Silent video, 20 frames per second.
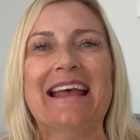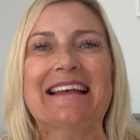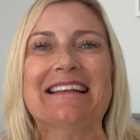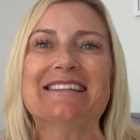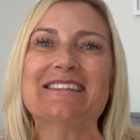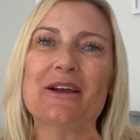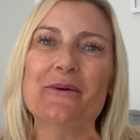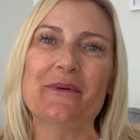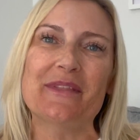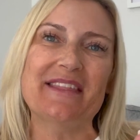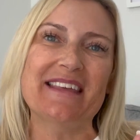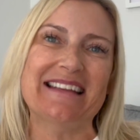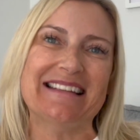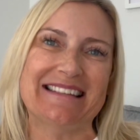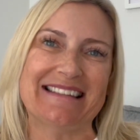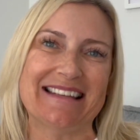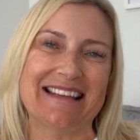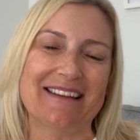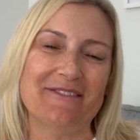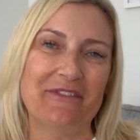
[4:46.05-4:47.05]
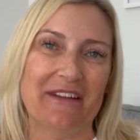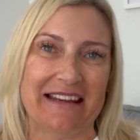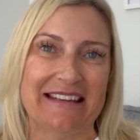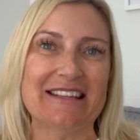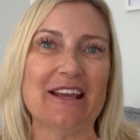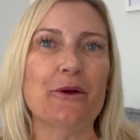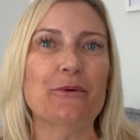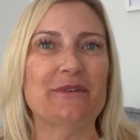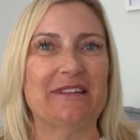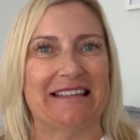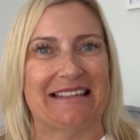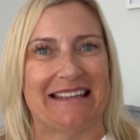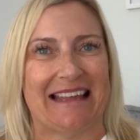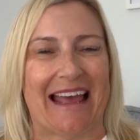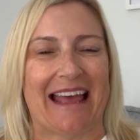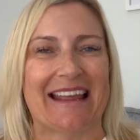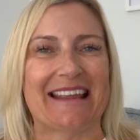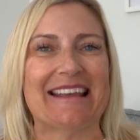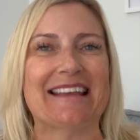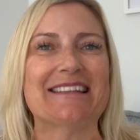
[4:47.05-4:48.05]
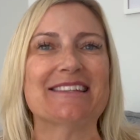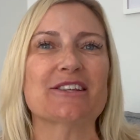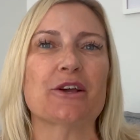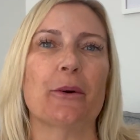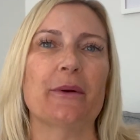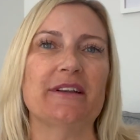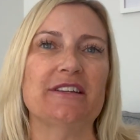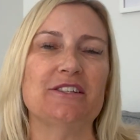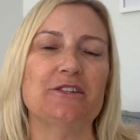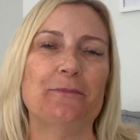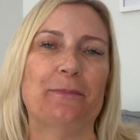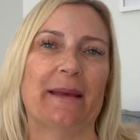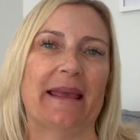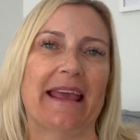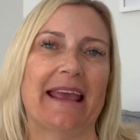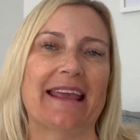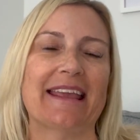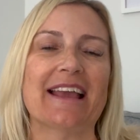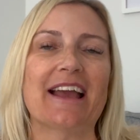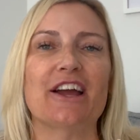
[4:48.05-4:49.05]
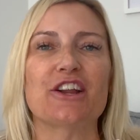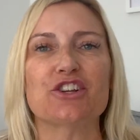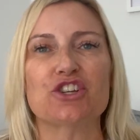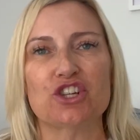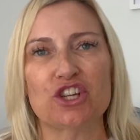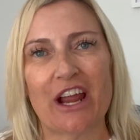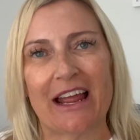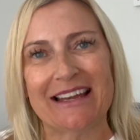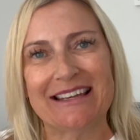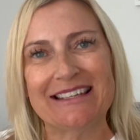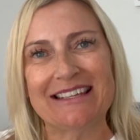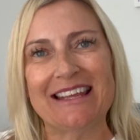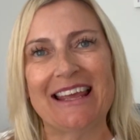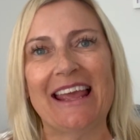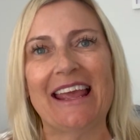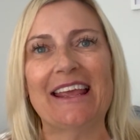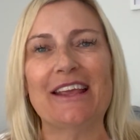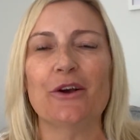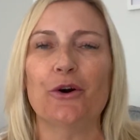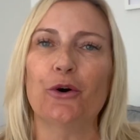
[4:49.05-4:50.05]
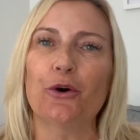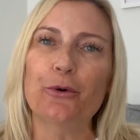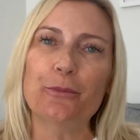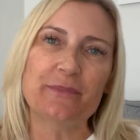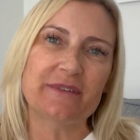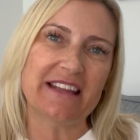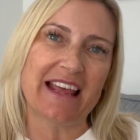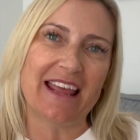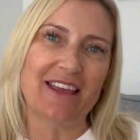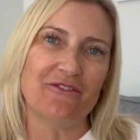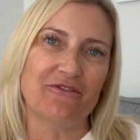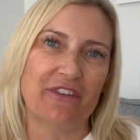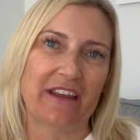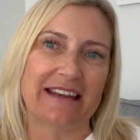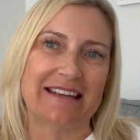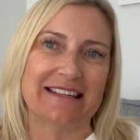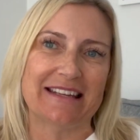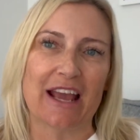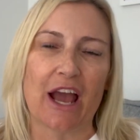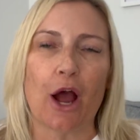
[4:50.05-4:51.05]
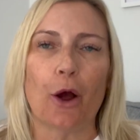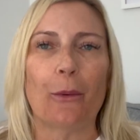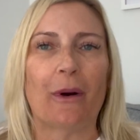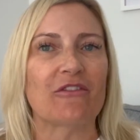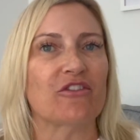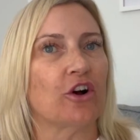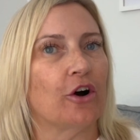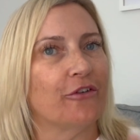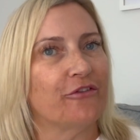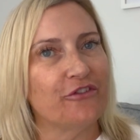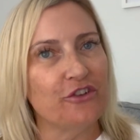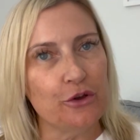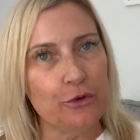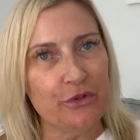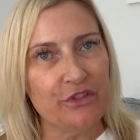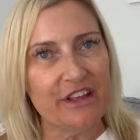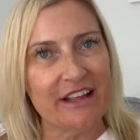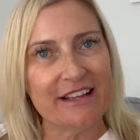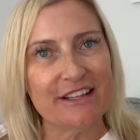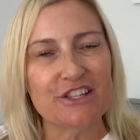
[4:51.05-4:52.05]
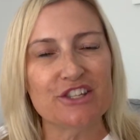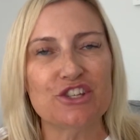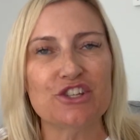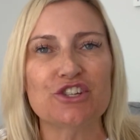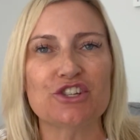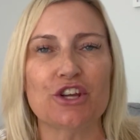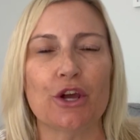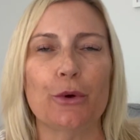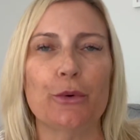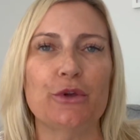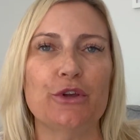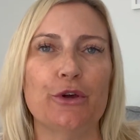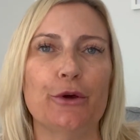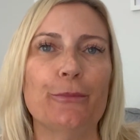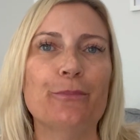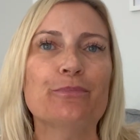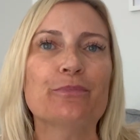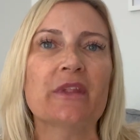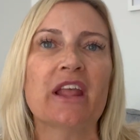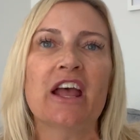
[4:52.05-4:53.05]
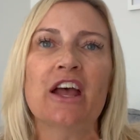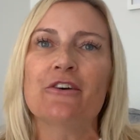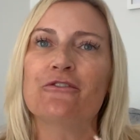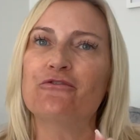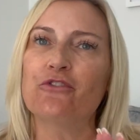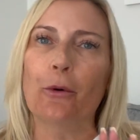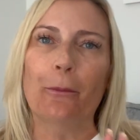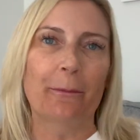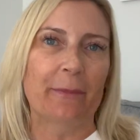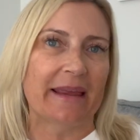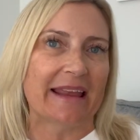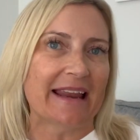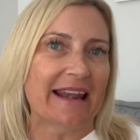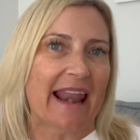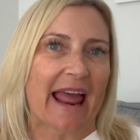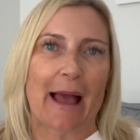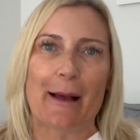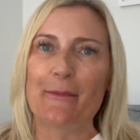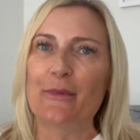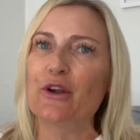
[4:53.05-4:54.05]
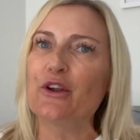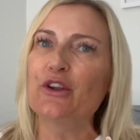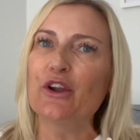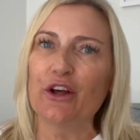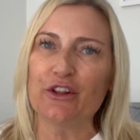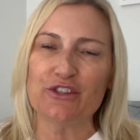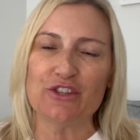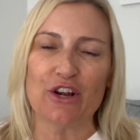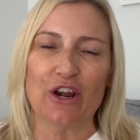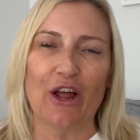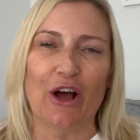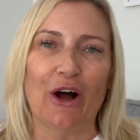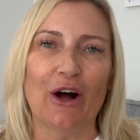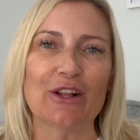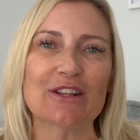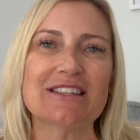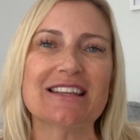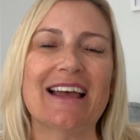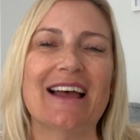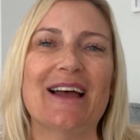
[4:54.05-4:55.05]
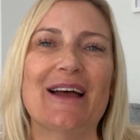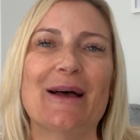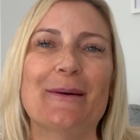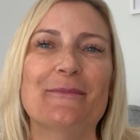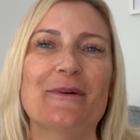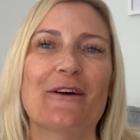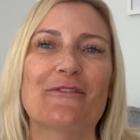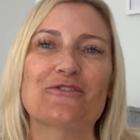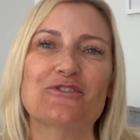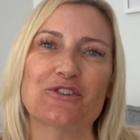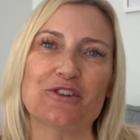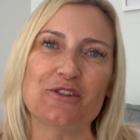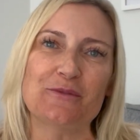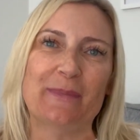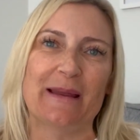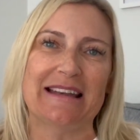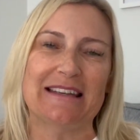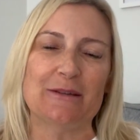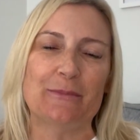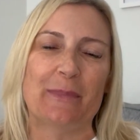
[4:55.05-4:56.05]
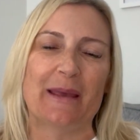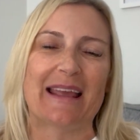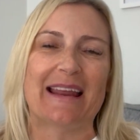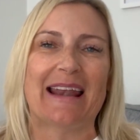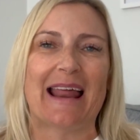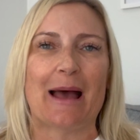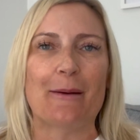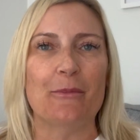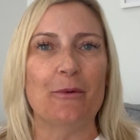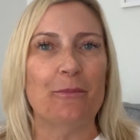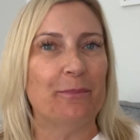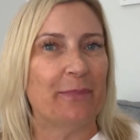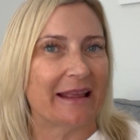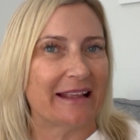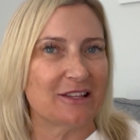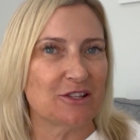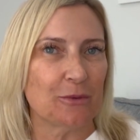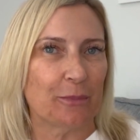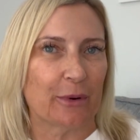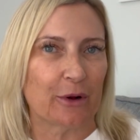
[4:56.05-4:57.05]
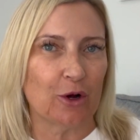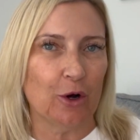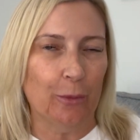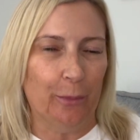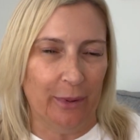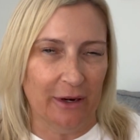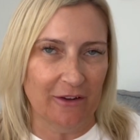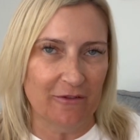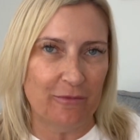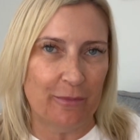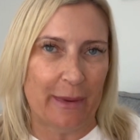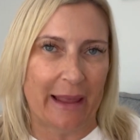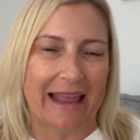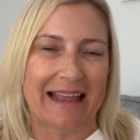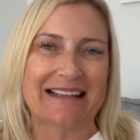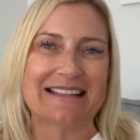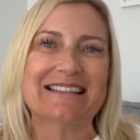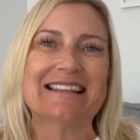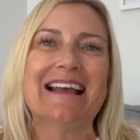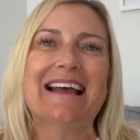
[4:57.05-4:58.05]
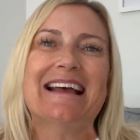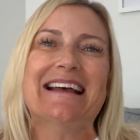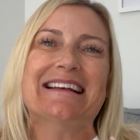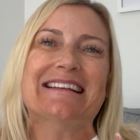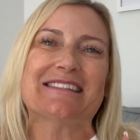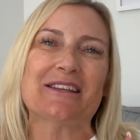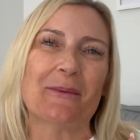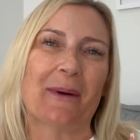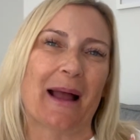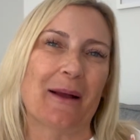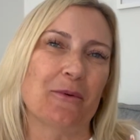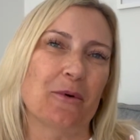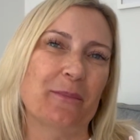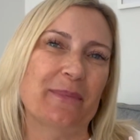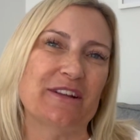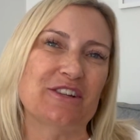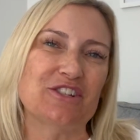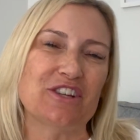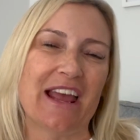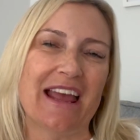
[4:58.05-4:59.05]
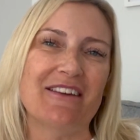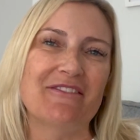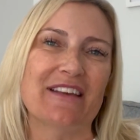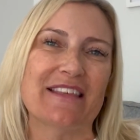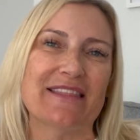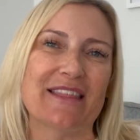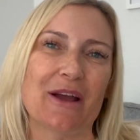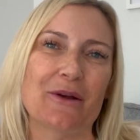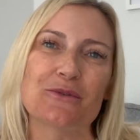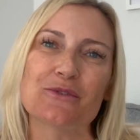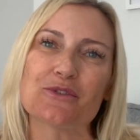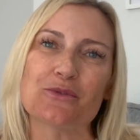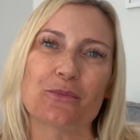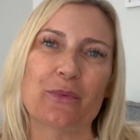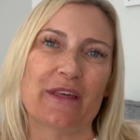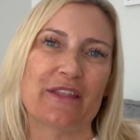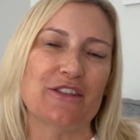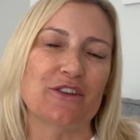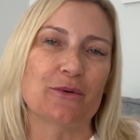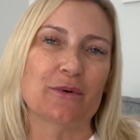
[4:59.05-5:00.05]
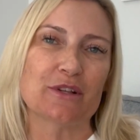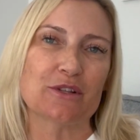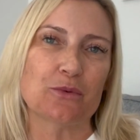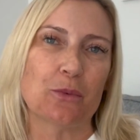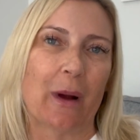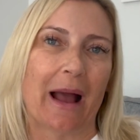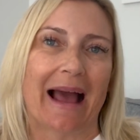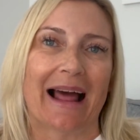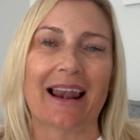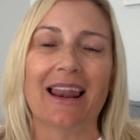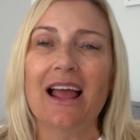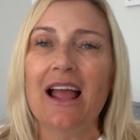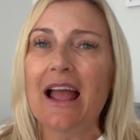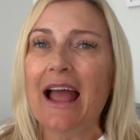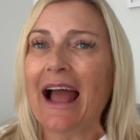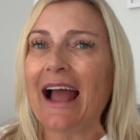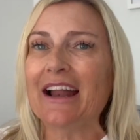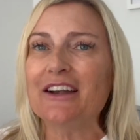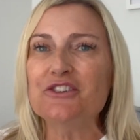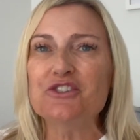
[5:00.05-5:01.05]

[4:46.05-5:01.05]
So this video today is going to be a chatty update video. I've got a few things to show you from B&M, not a lot. I've just been to B&M and picked up a couple of bits, so I will be sharing those with you as well, and